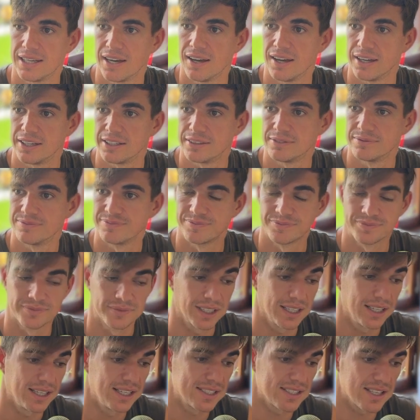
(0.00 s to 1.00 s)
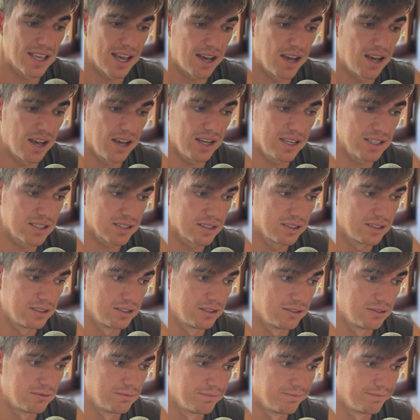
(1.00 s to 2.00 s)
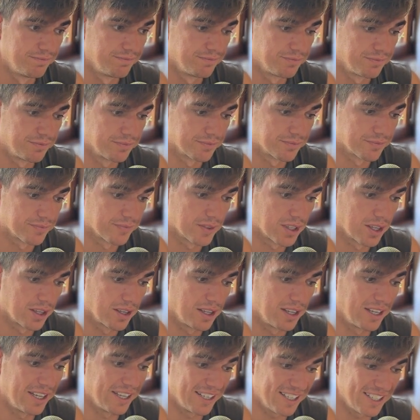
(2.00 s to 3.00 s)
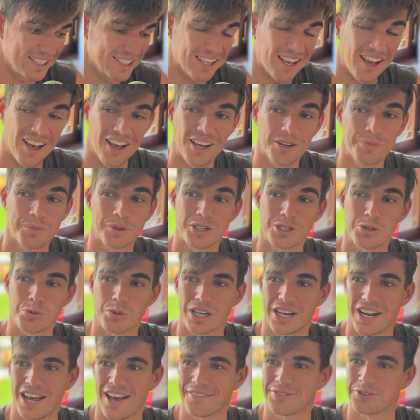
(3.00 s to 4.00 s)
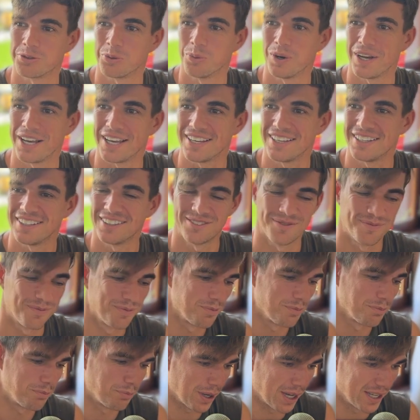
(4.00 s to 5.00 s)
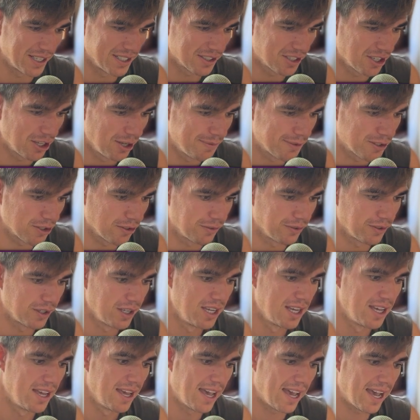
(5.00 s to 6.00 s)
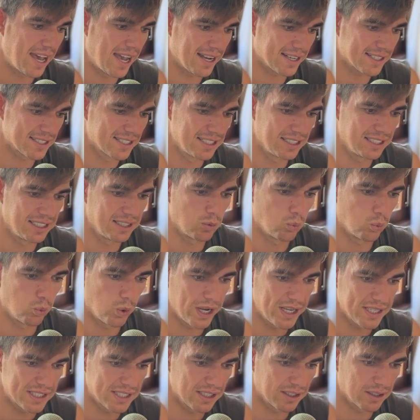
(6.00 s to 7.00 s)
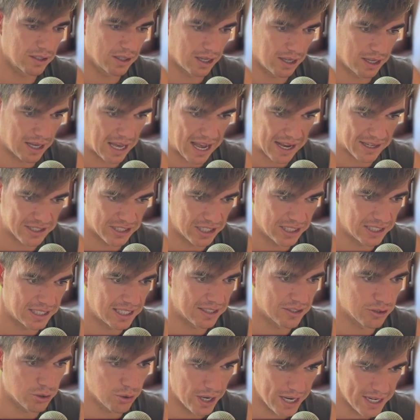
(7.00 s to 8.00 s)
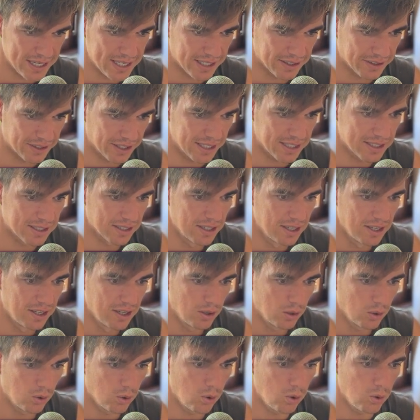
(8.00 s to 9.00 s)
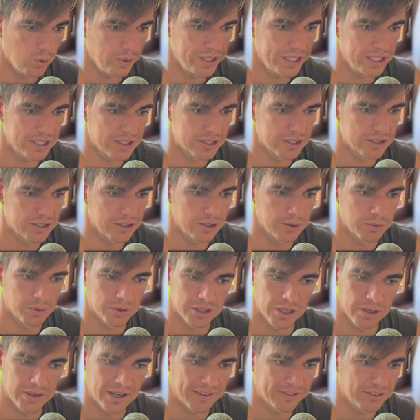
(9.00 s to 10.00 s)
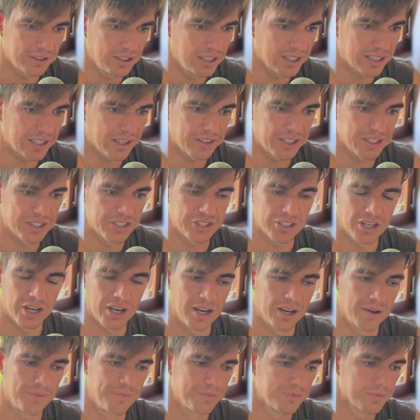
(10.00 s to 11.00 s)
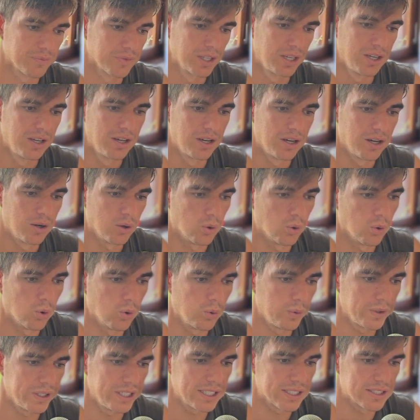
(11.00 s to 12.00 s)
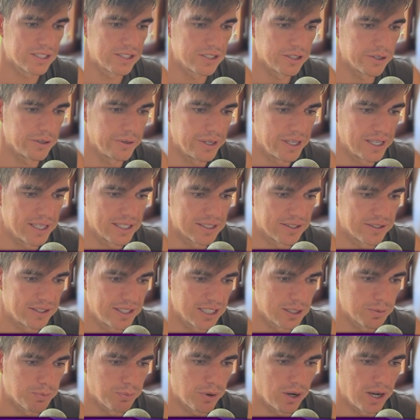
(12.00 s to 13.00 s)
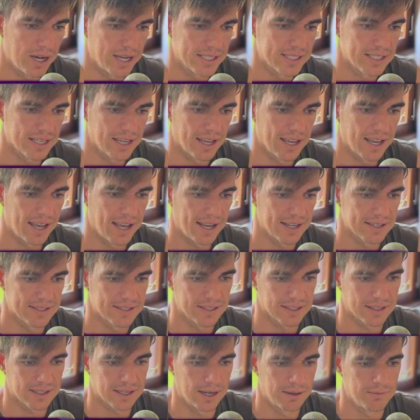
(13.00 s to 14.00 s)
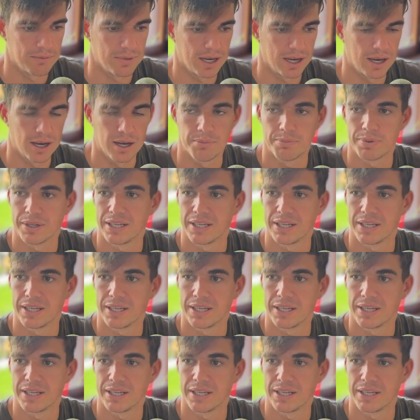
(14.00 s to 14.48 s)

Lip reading: high. Is that hard? It is hard because we're going to have to wait. But in terms of actually actually trading this, all we need to do, we don't have to look at this chart. All we need to do is this price has to come up